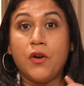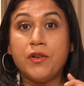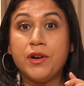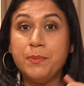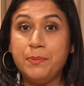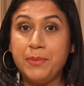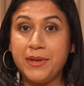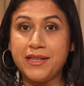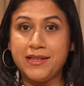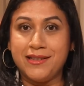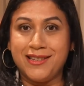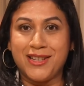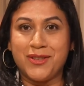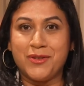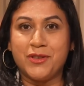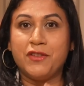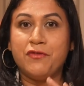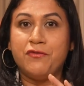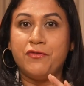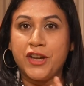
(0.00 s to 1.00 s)
or a
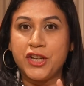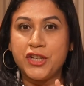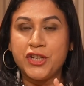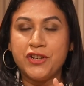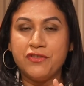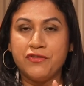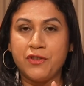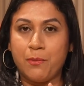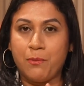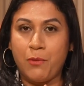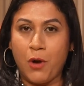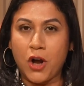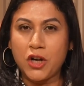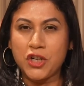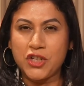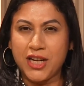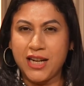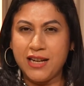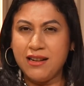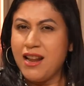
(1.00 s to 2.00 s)
business with a vision for
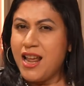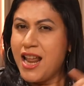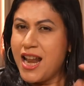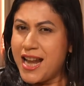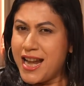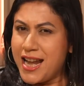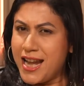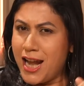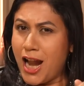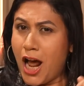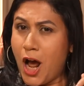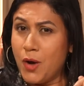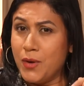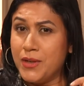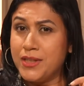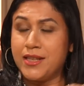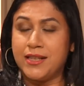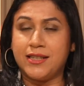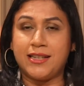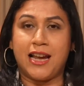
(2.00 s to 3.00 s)
blockchain, now
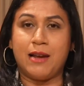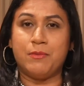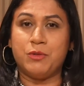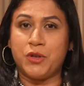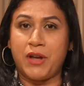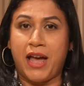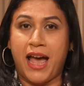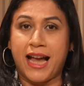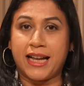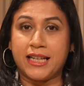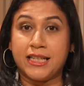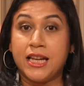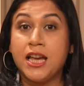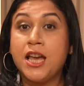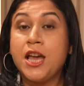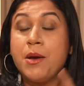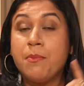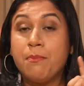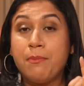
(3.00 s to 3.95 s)
is the time to act.